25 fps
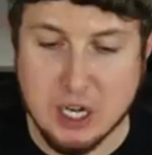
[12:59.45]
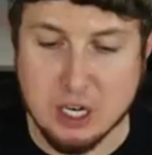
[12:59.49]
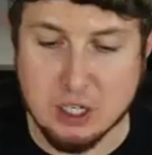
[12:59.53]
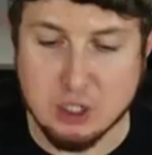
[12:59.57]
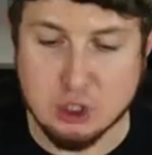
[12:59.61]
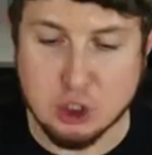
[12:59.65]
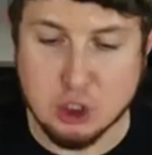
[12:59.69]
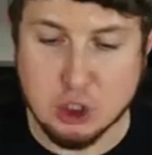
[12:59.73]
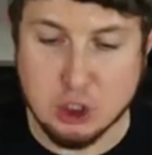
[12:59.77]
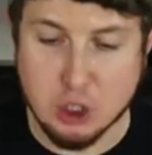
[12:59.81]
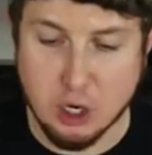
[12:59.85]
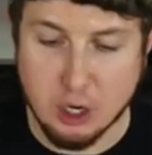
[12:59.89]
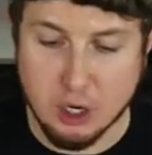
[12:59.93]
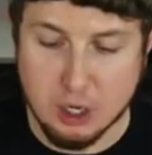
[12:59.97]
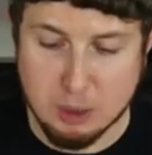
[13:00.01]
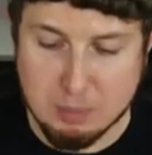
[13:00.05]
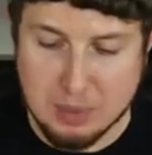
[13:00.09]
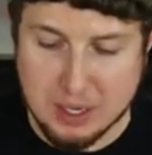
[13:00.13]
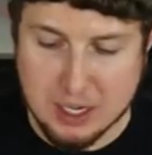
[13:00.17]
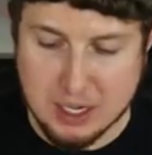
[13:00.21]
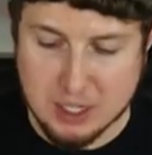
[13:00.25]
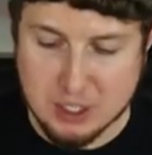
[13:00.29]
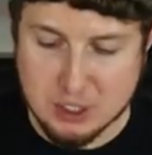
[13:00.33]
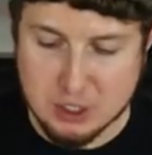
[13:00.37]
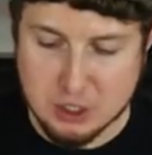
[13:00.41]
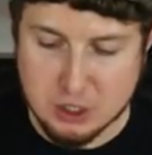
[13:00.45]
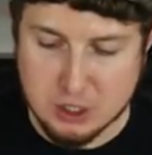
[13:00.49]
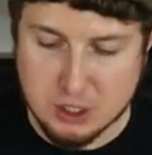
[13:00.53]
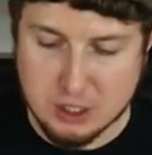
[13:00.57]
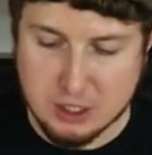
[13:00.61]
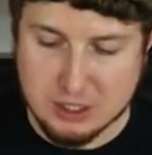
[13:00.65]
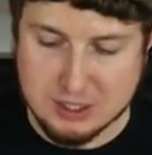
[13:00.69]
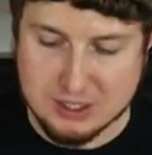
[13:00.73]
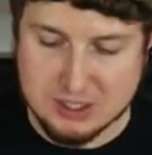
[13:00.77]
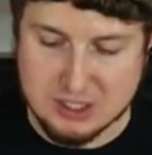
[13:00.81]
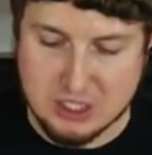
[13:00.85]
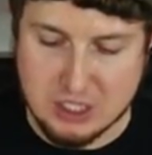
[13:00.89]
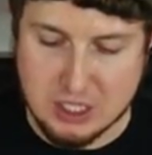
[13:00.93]
got
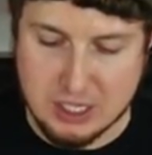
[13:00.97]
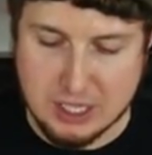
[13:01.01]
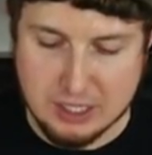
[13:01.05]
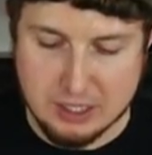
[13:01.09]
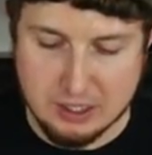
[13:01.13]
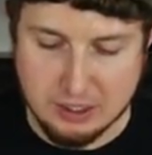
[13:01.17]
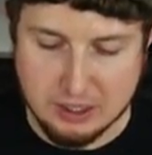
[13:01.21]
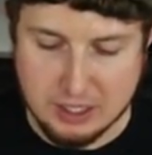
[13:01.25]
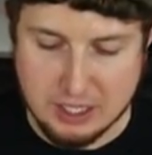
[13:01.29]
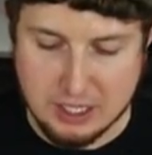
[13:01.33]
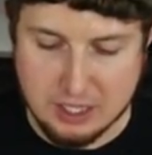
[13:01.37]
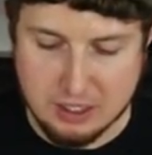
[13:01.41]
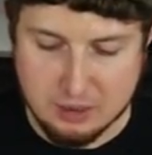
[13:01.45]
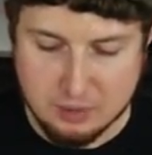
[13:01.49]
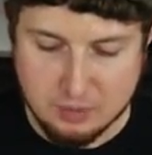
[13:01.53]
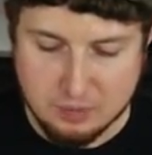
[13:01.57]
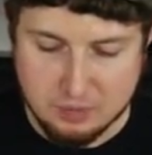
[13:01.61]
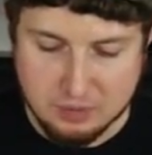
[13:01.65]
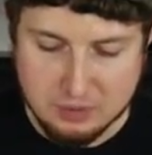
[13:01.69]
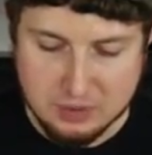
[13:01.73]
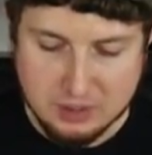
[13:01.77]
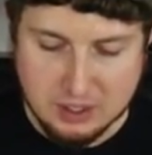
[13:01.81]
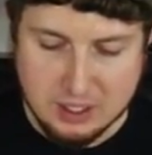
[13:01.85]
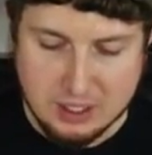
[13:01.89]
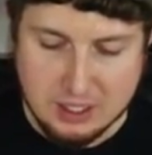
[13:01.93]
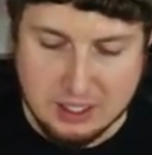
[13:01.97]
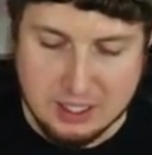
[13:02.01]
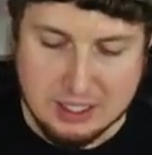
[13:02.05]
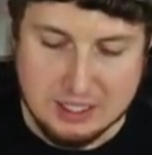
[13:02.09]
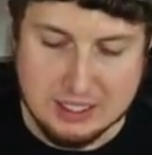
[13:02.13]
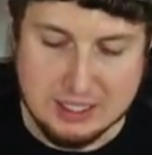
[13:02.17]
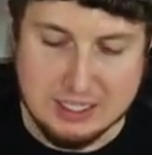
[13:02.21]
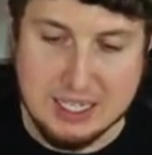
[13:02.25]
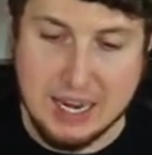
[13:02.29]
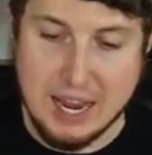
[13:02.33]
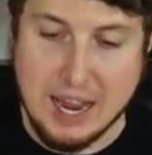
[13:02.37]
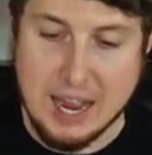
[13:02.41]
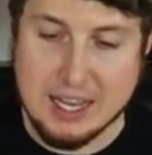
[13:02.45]
Charmander, Diglett,
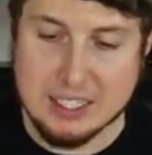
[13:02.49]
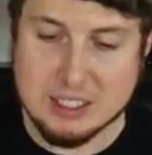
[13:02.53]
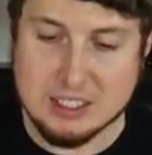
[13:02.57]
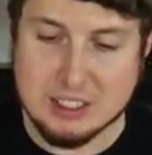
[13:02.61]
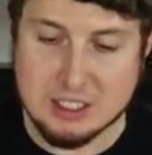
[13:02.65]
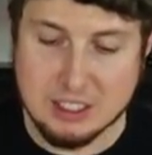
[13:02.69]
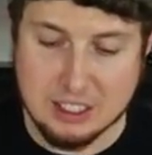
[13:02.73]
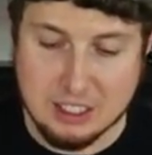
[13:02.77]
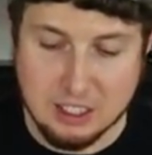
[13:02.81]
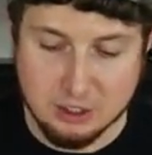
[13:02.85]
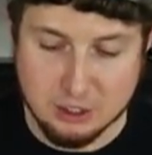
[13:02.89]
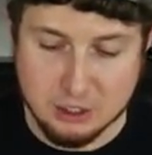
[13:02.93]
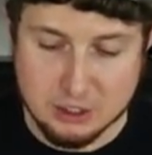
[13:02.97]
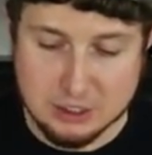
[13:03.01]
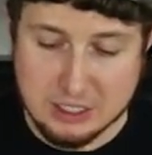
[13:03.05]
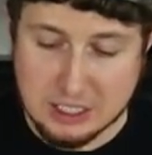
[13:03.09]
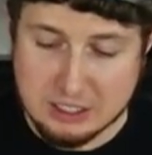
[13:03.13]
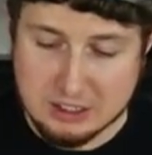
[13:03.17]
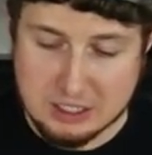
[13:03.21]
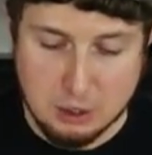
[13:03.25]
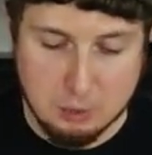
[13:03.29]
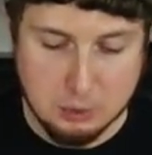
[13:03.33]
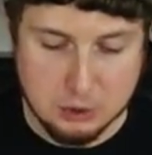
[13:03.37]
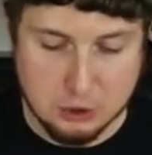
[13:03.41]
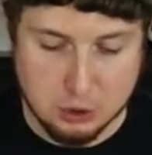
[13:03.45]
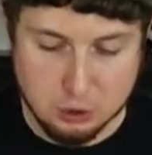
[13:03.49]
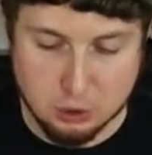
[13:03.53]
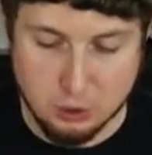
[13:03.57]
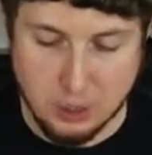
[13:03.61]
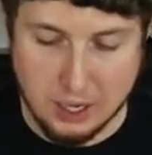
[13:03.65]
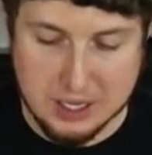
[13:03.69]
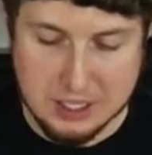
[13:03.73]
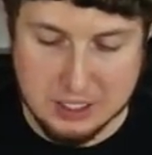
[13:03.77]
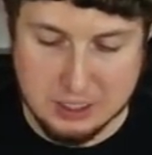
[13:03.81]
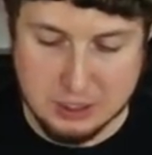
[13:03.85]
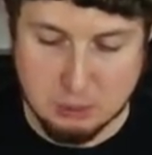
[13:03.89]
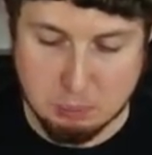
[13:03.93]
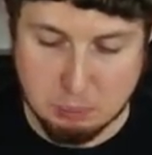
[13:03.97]
Ghastly. It looks like they were
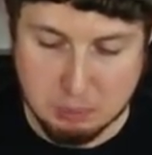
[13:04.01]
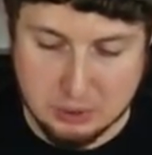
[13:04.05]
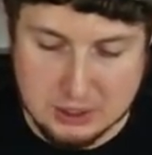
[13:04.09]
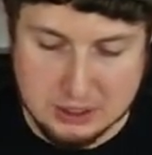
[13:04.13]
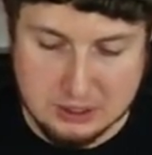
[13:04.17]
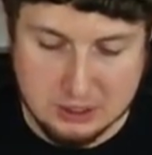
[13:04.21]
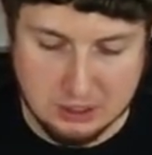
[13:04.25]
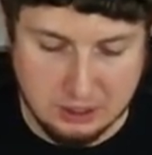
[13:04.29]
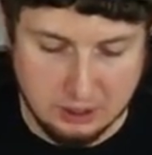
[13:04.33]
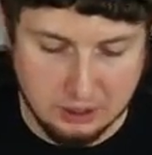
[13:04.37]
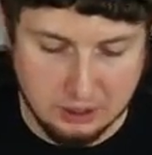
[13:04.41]
trying to complete the